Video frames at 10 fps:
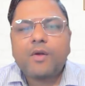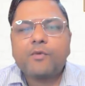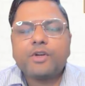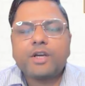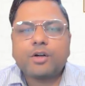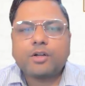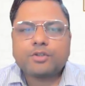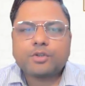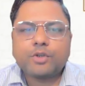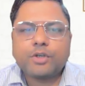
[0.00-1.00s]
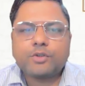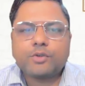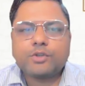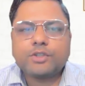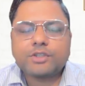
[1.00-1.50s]
We are also going
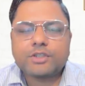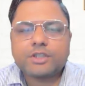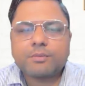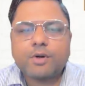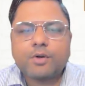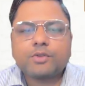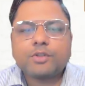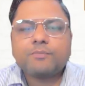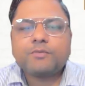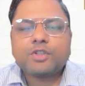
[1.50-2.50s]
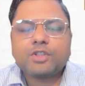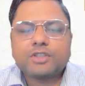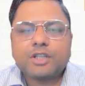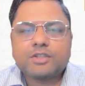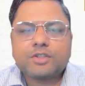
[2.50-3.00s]
to discuss about
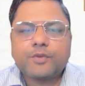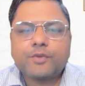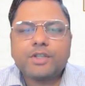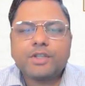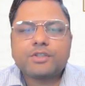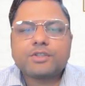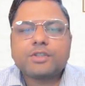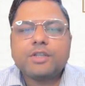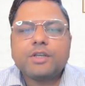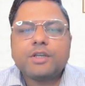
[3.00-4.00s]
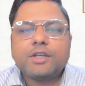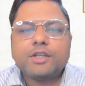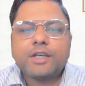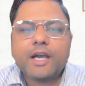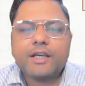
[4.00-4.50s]
results of Venus
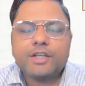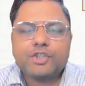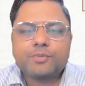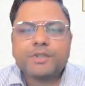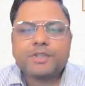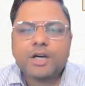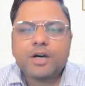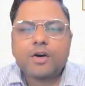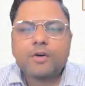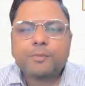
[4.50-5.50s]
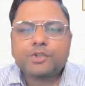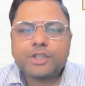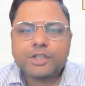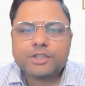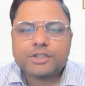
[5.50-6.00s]
in each Pada of
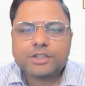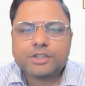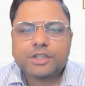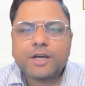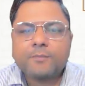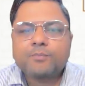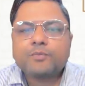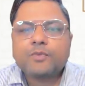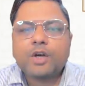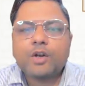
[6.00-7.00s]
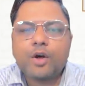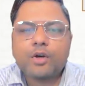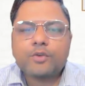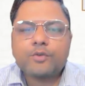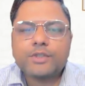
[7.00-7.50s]
Pushya Nakshatra,
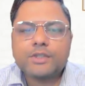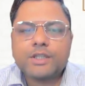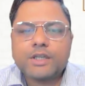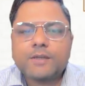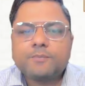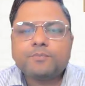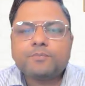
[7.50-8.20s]
along with the